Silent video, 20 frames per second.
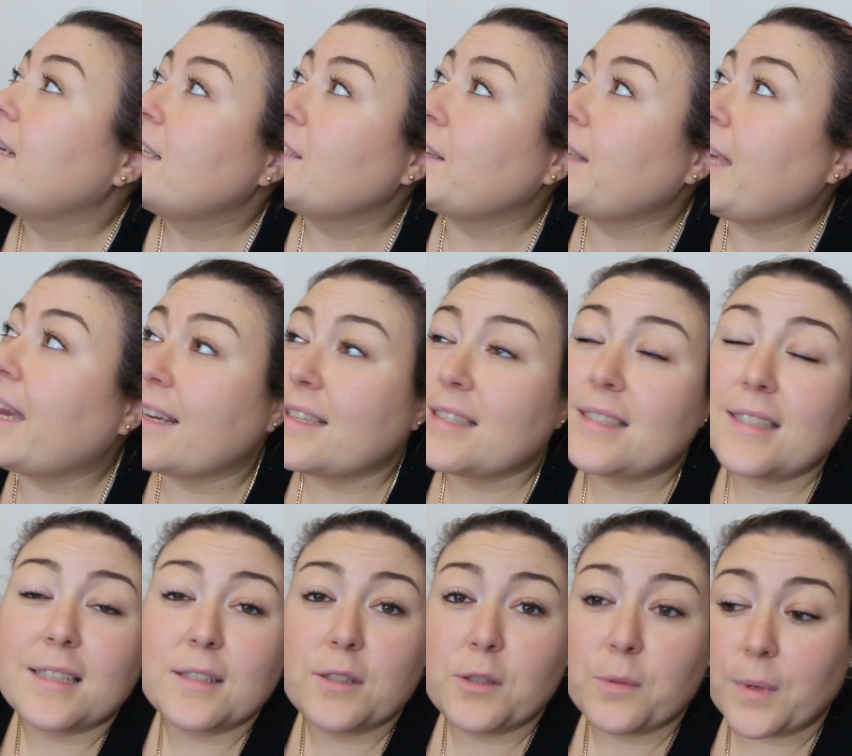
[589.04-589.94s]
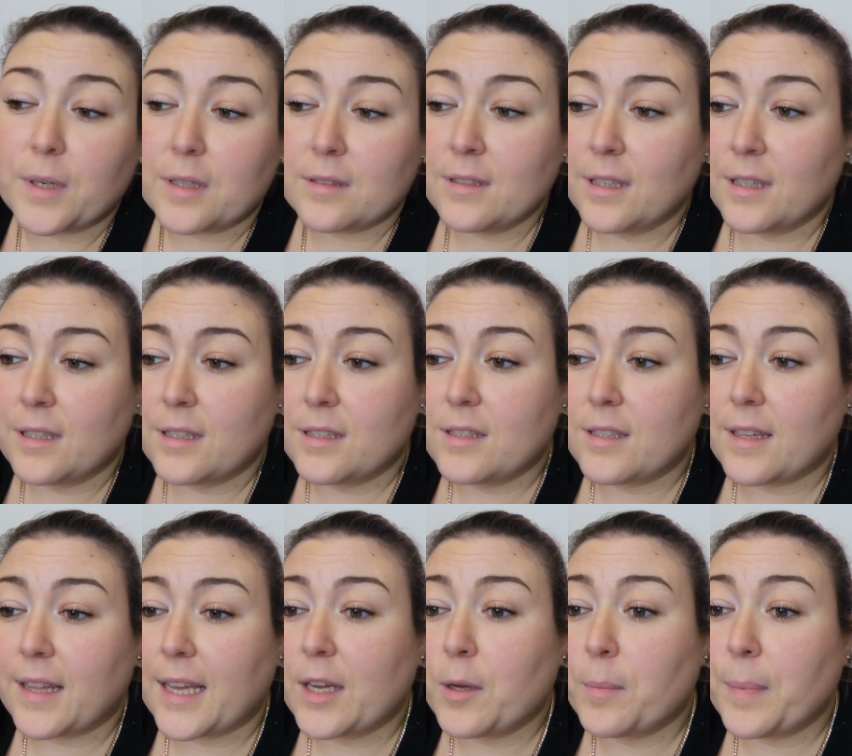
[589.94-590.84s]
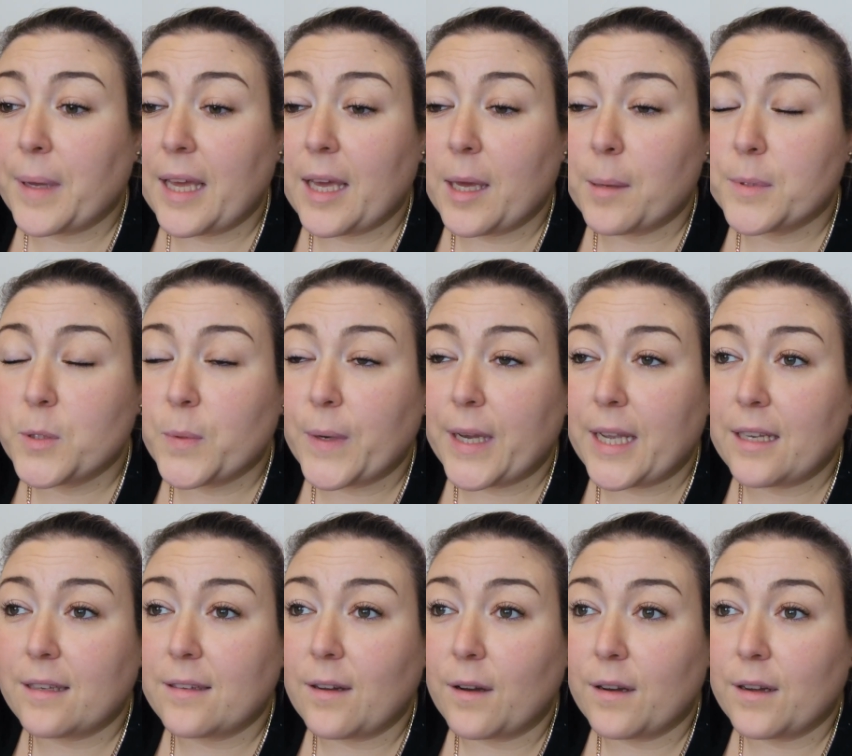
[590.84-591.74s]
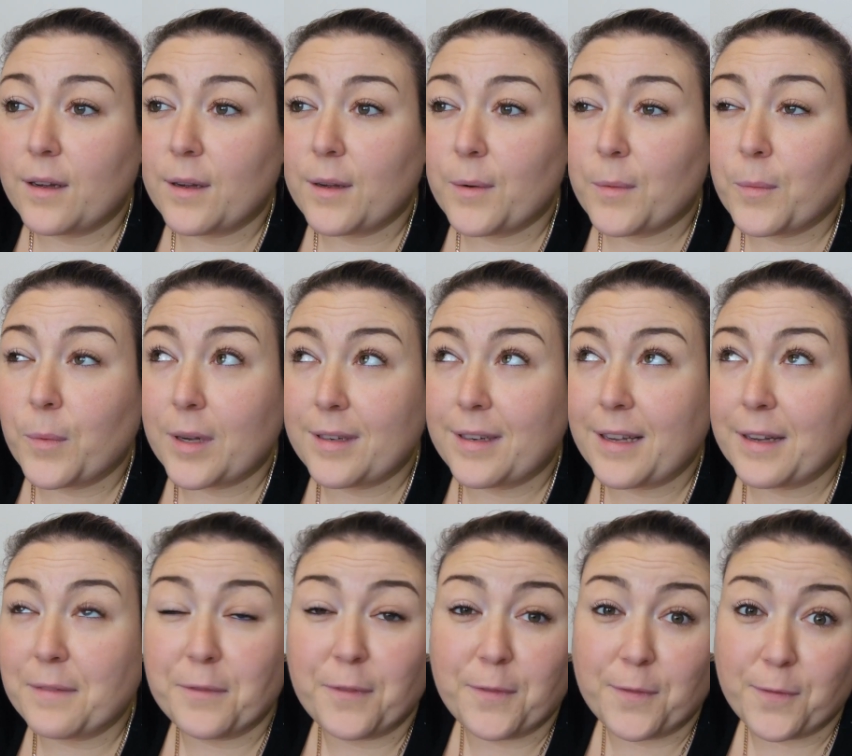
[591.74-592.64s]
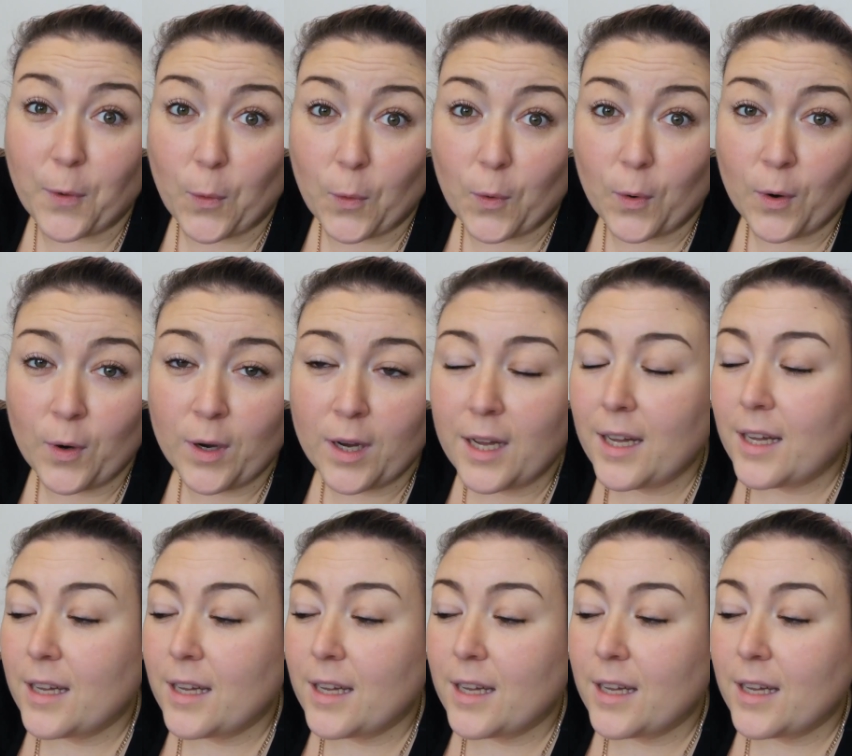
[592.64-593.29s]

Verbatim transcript: so yeah, it's 10 to 1, so they could be here between 1 and 4.